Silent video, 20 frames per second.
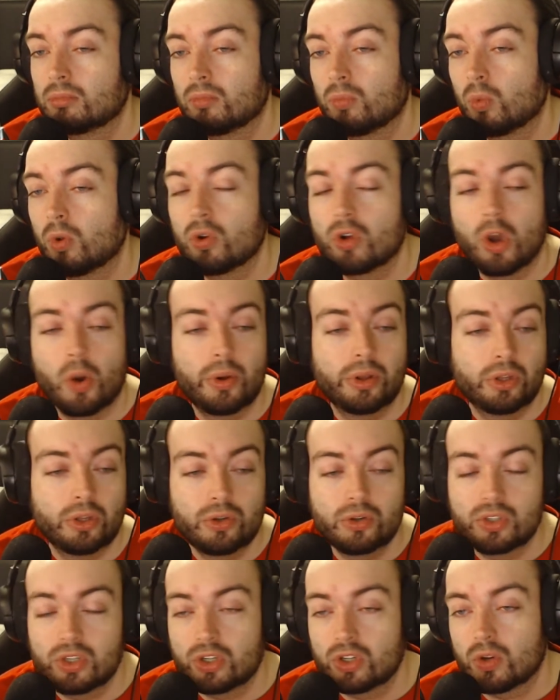We'll go and
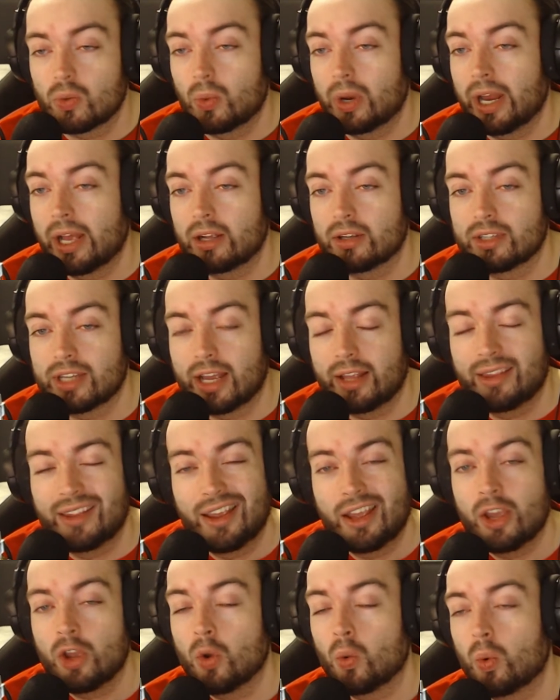lose to someone else. And
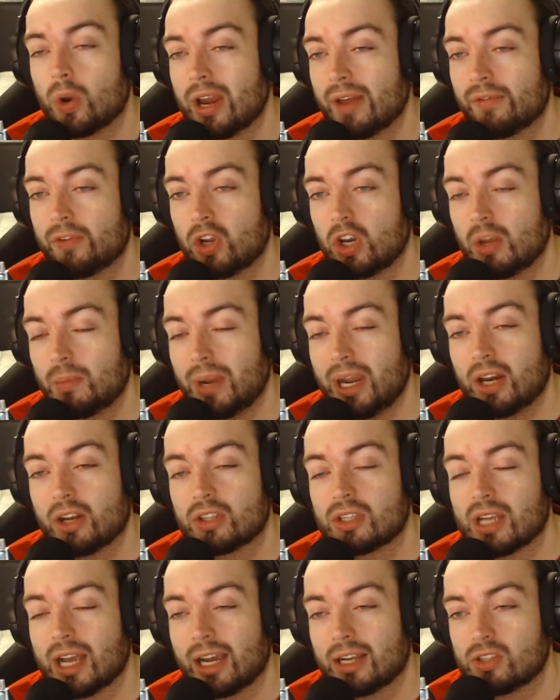we're never going to be on a
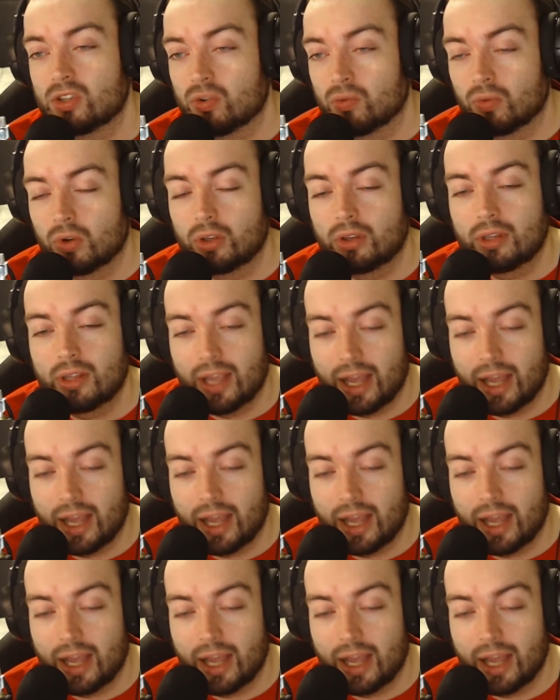title run.